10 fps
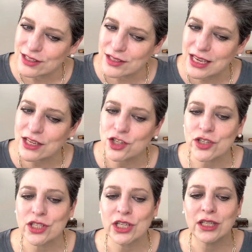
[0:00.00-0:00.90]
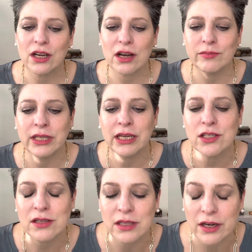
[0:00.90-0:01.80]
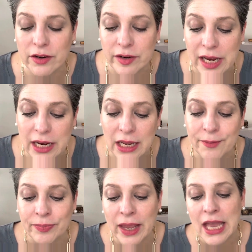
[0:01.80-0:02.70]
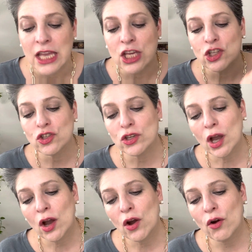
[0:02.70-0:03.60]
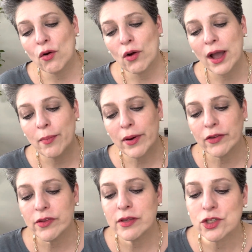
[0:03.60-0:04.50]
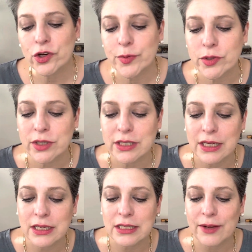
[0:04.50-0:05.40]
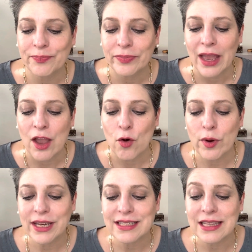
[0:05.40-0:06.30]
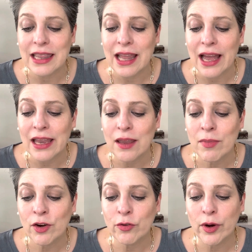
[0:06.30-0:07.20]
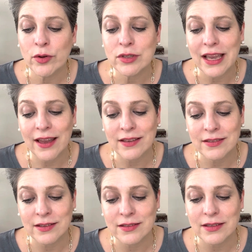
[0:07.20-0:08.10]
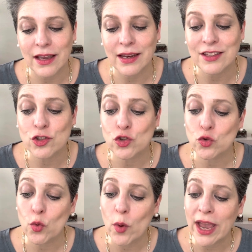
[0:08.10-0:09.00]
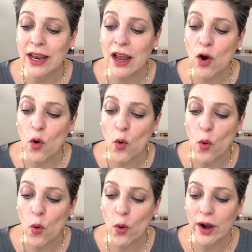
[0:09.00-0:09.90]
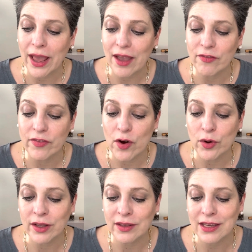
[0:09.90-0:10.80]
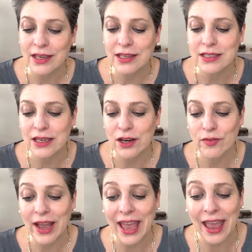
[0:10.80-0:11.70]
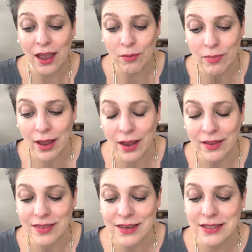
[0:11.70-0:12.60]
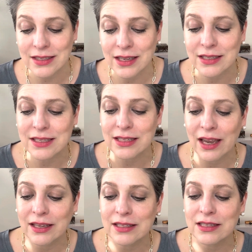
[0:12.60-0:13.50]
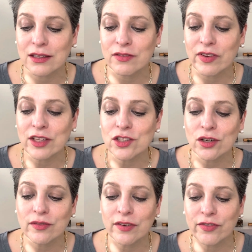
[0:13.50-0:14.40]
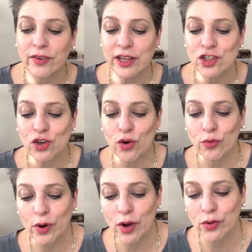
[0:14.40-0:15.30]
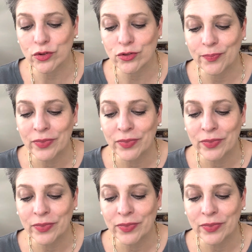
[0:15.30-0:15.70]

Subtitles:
interesting, the combination they're creating. So part of the description, it says, with its lime and rose essence and its suede accord evoking the inside of a handbag, this scent signs the adventure of a French rose,